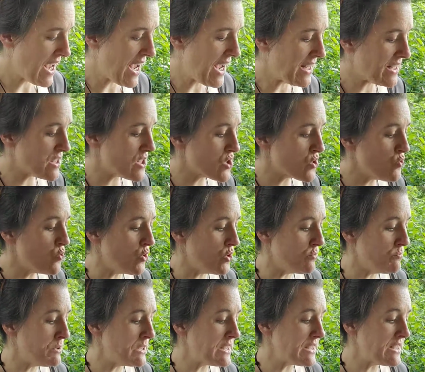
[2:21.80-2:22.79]
At
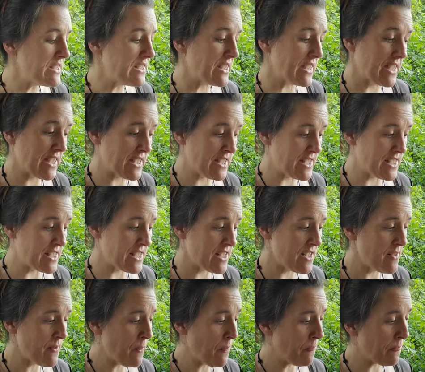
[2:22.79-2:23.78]
school, Mrs. Dickens
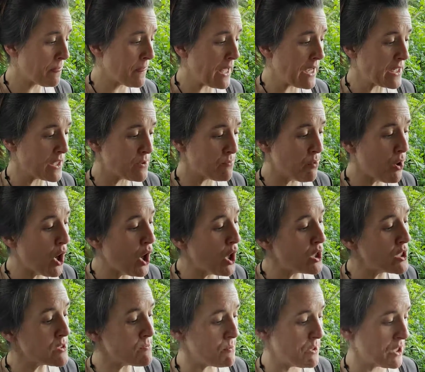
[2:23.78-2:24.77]
liked
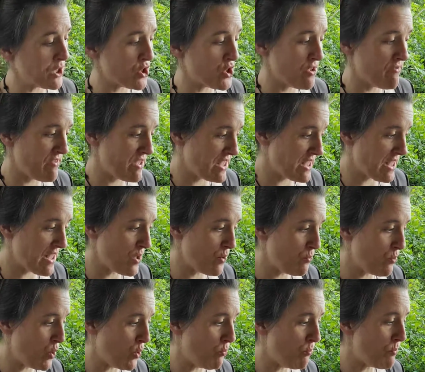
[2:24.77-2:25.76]
Paul's picture of a
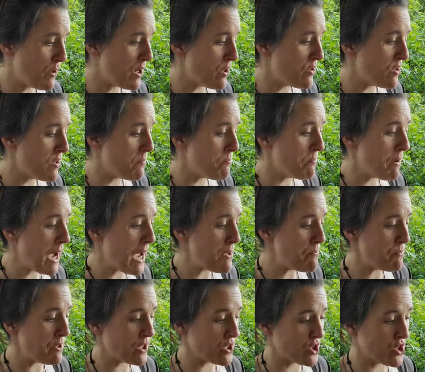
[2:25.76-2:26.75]
sailboat better than my
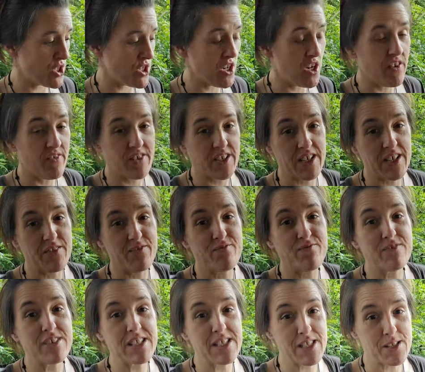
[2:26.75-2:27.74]
picture of an
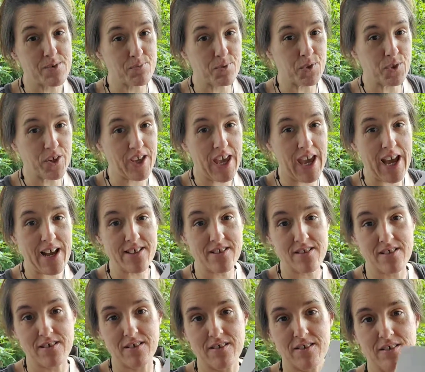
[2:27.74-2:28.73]
invisible
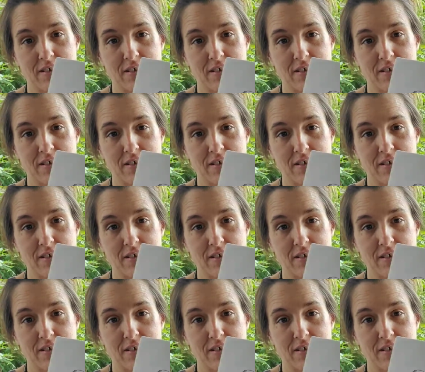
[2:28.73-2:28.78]
castle.